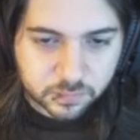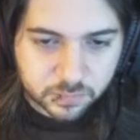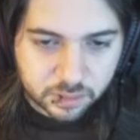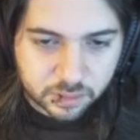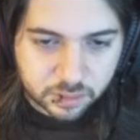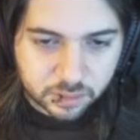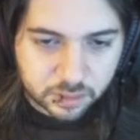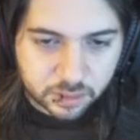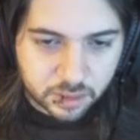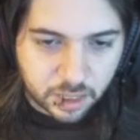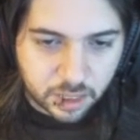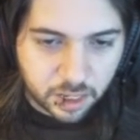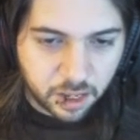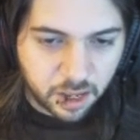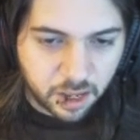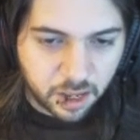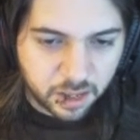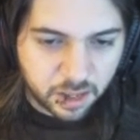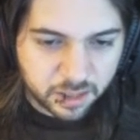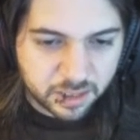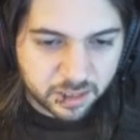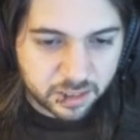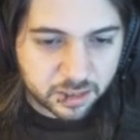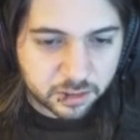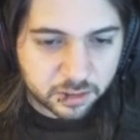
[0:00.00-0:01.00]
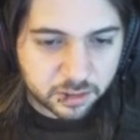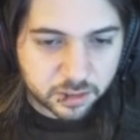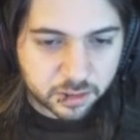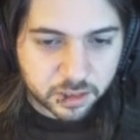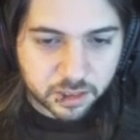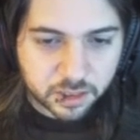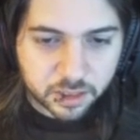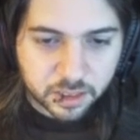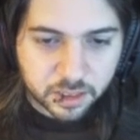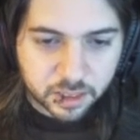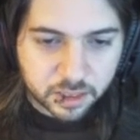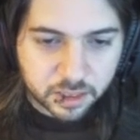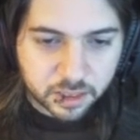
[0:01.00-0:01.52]
I need to look into
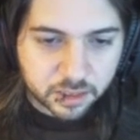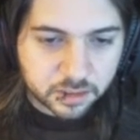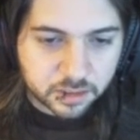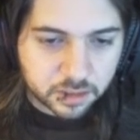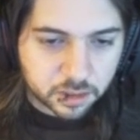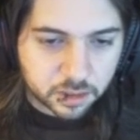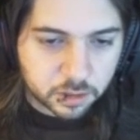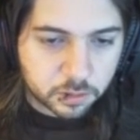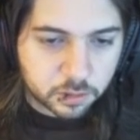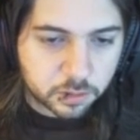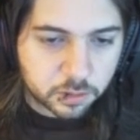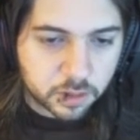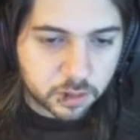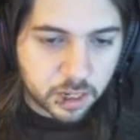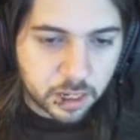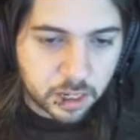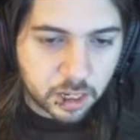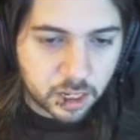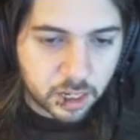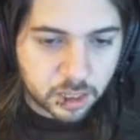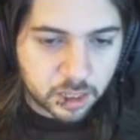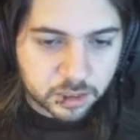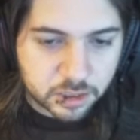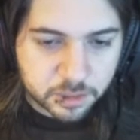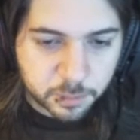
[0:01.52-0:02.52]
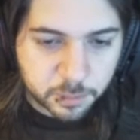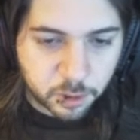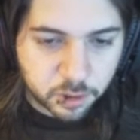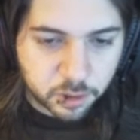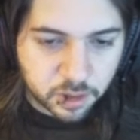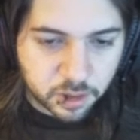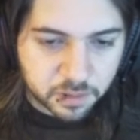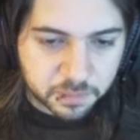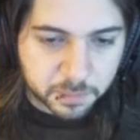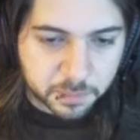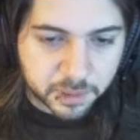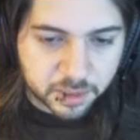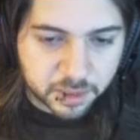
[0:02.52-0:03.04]
that. That's kind of cool. Small
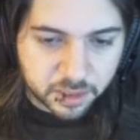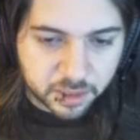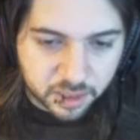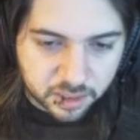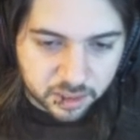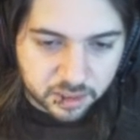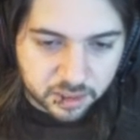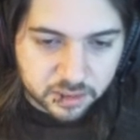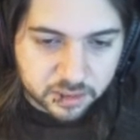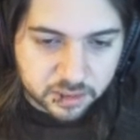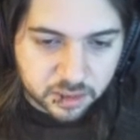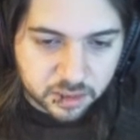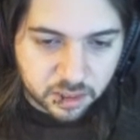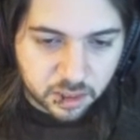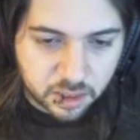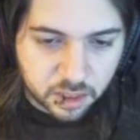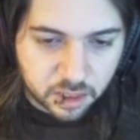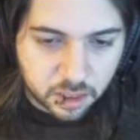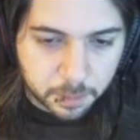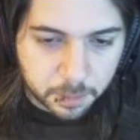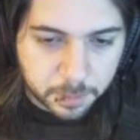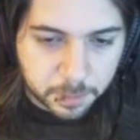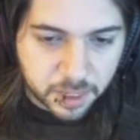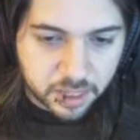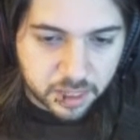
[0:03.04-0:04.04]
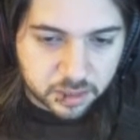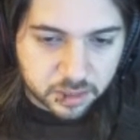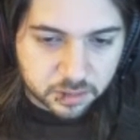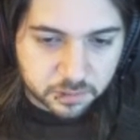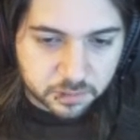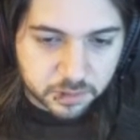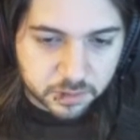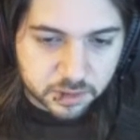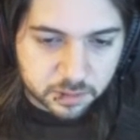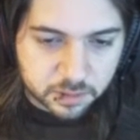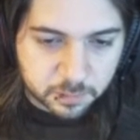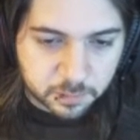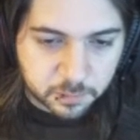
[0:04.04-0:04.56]
government, yes.
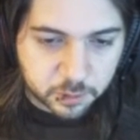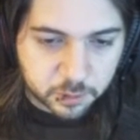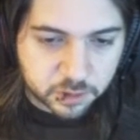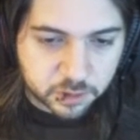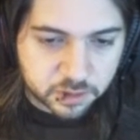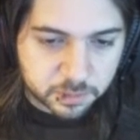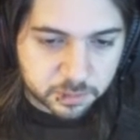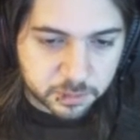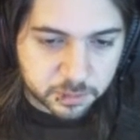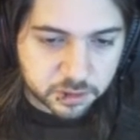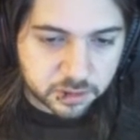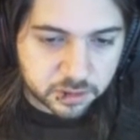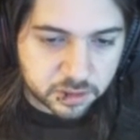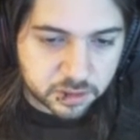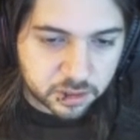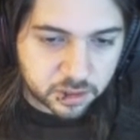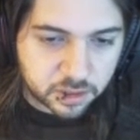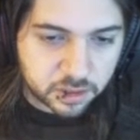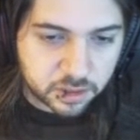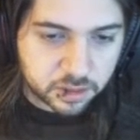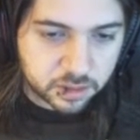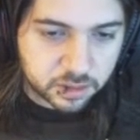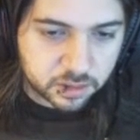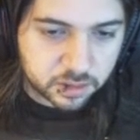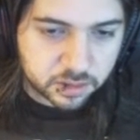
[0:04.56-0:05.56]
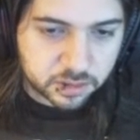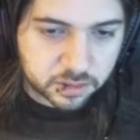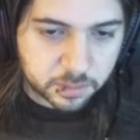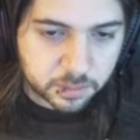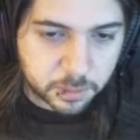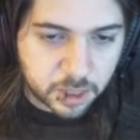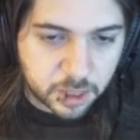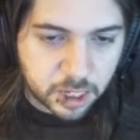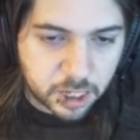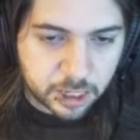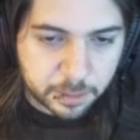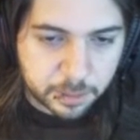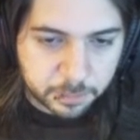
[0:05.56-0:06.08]
Pacifism versus militarism.
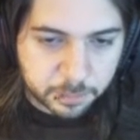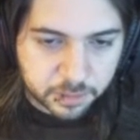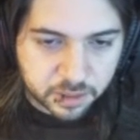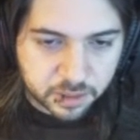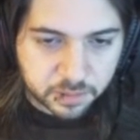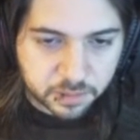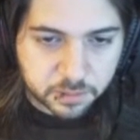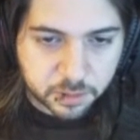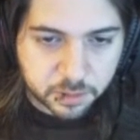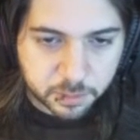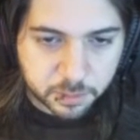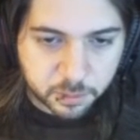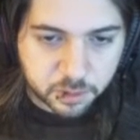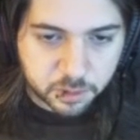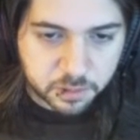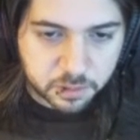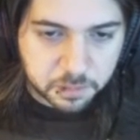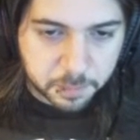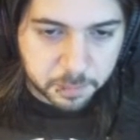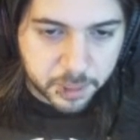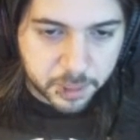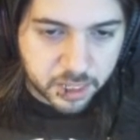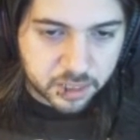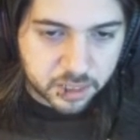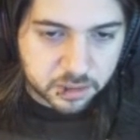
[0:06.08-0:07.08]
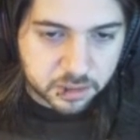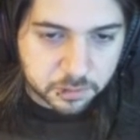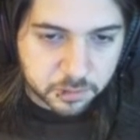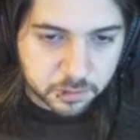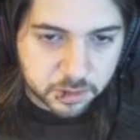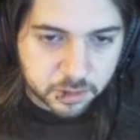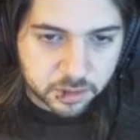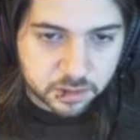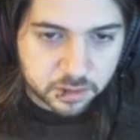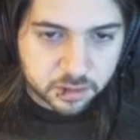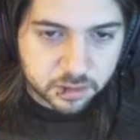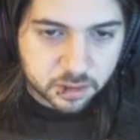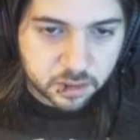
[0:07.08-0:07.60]
I am definitely more of a
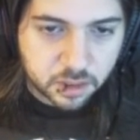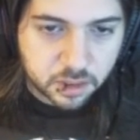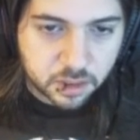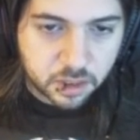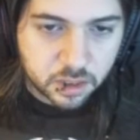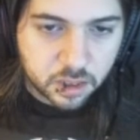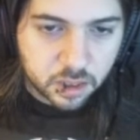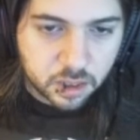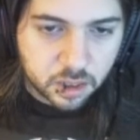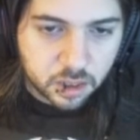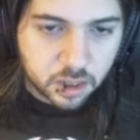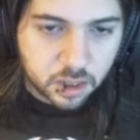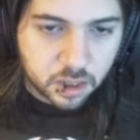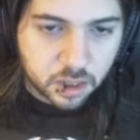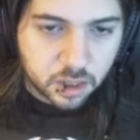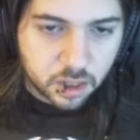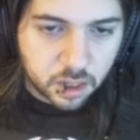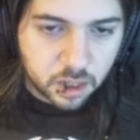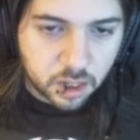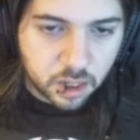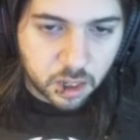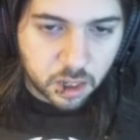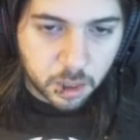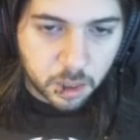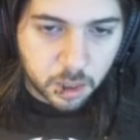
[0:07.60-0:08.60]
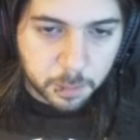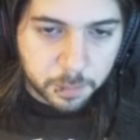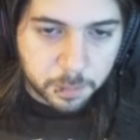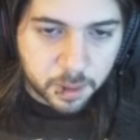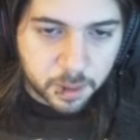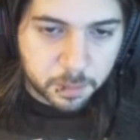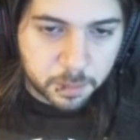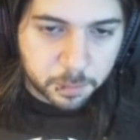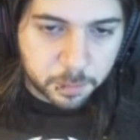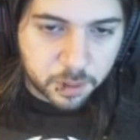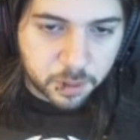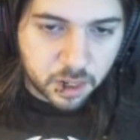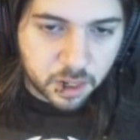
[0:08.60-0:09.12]
pacifist.
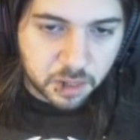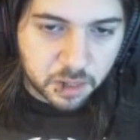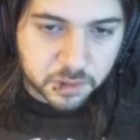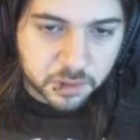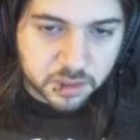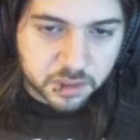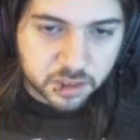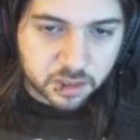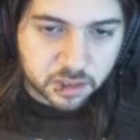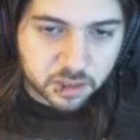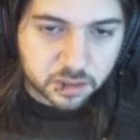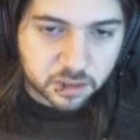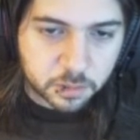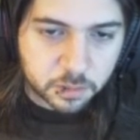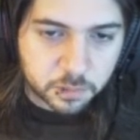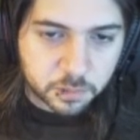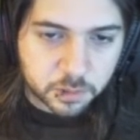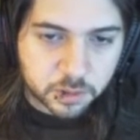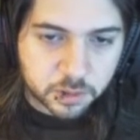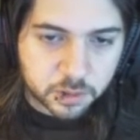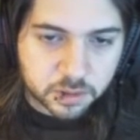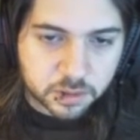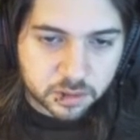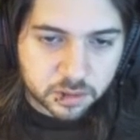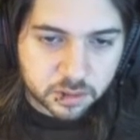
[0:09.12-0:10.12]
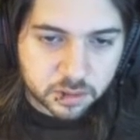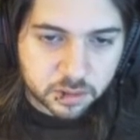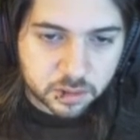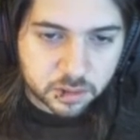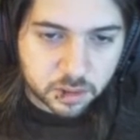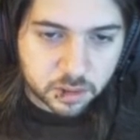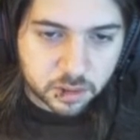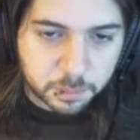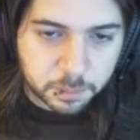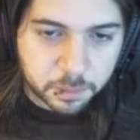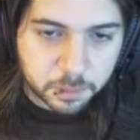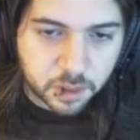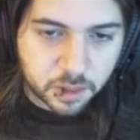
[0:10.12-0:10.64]
Private sector versus
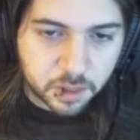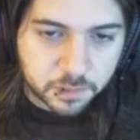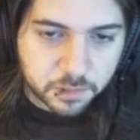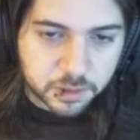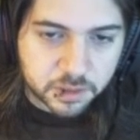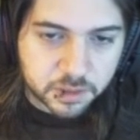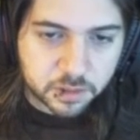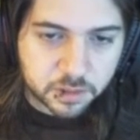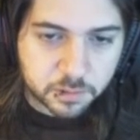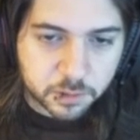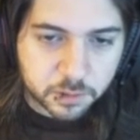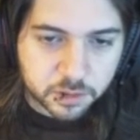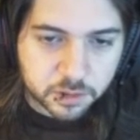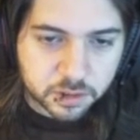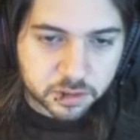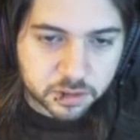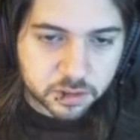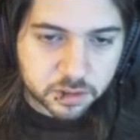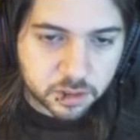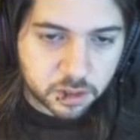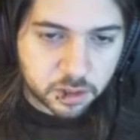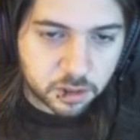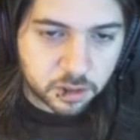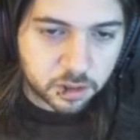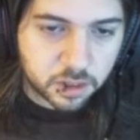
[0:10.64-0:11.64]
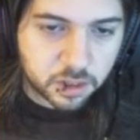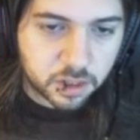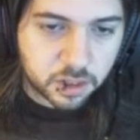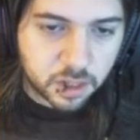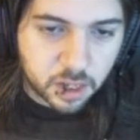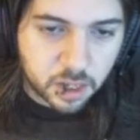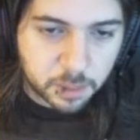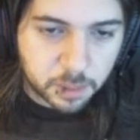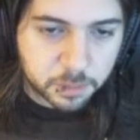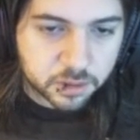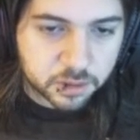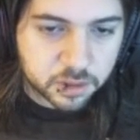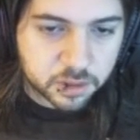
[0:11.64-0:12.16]
and privacy versus security. I
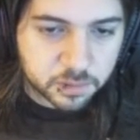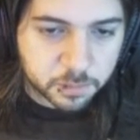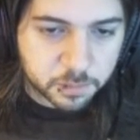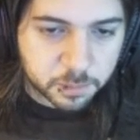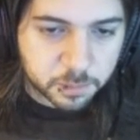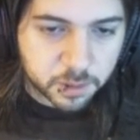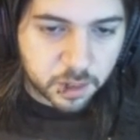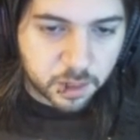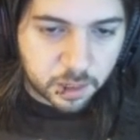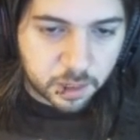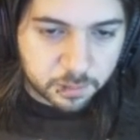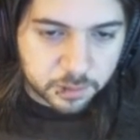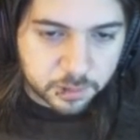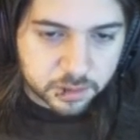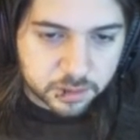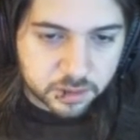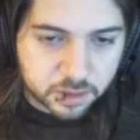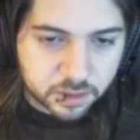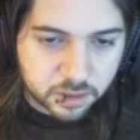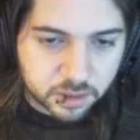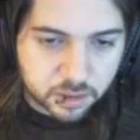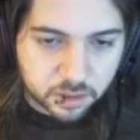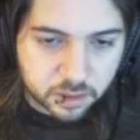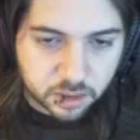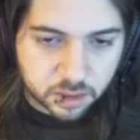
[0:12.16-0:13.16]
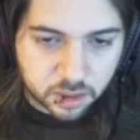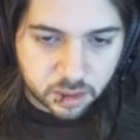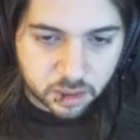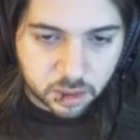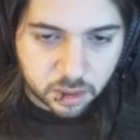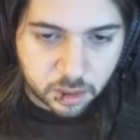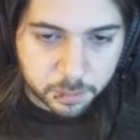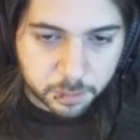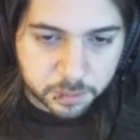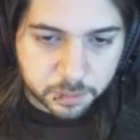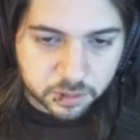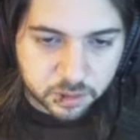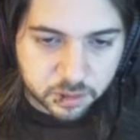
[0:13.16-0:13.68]
believe in privacy. I
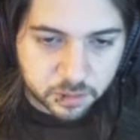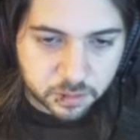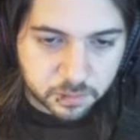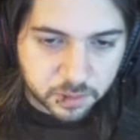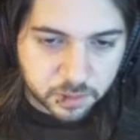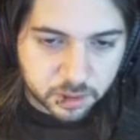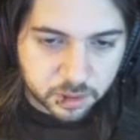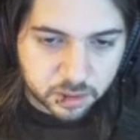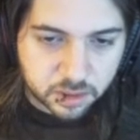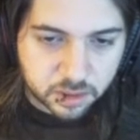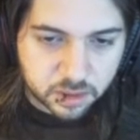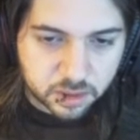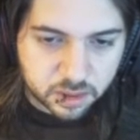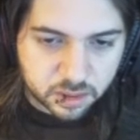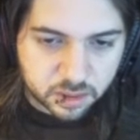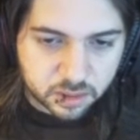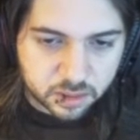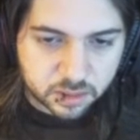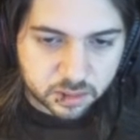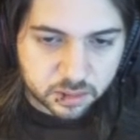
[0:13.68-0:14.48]
believe in.